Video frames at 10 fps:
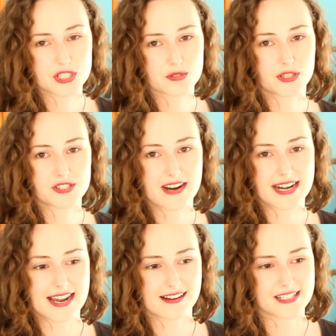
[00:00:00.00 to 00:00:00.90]
what she wants right
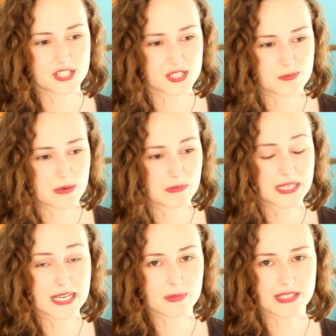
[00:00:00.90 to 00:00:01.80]
now, because she's been
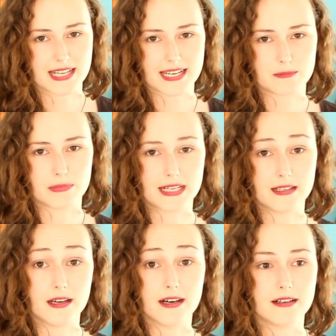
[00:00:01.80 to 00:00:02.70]
manipulated by
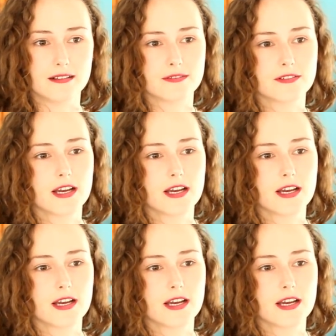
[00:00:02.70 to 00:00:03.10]
love.